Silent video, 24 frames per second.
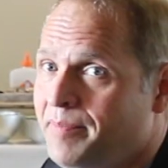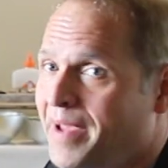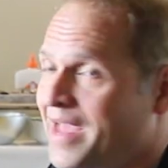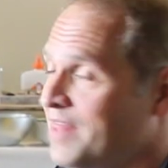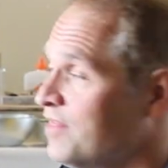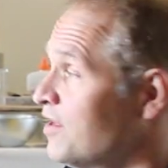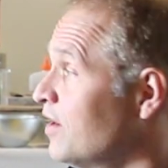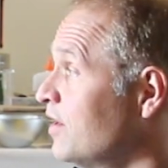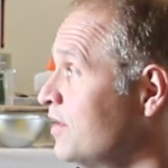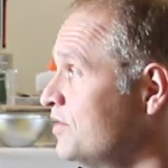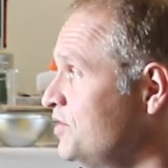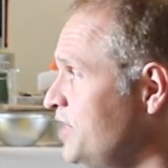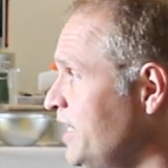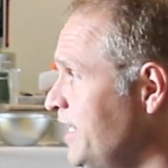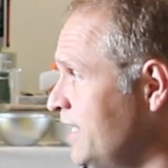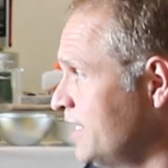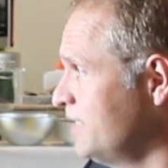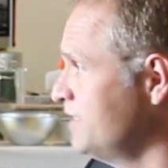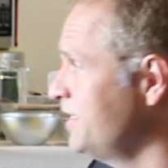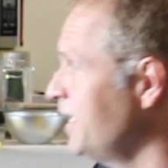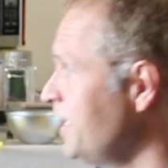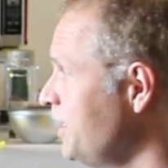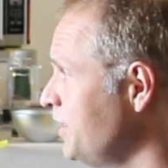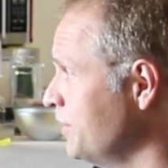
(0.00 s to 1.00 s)
pathology
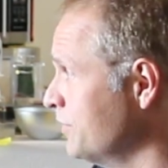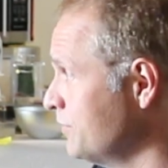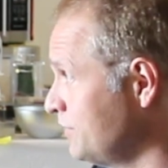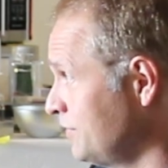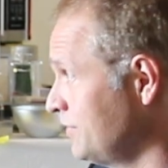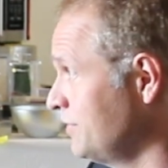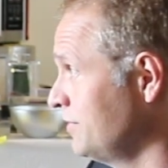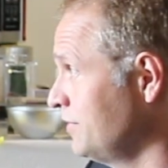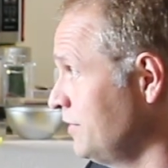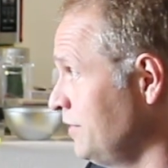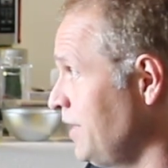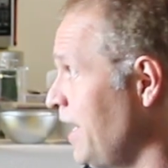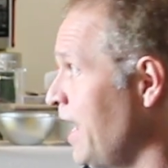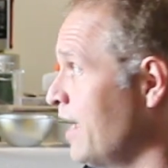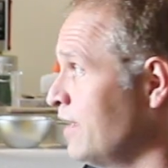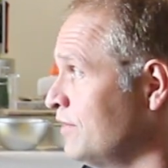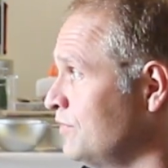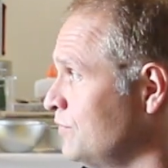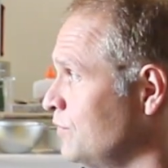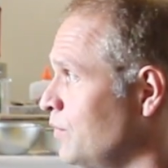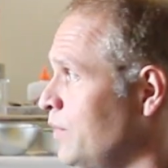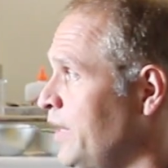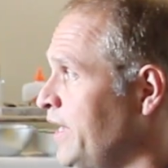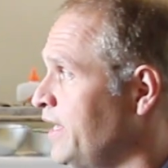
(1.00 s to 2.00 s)
continues
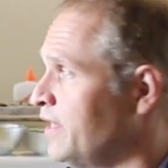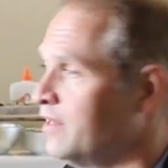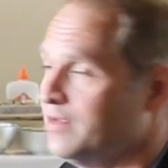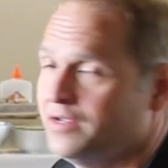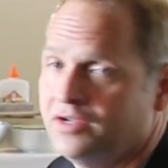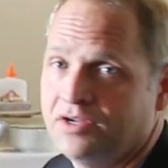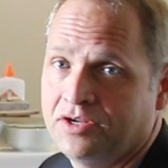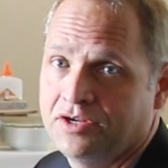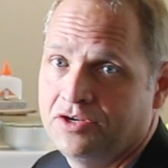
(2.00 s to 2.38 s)
as we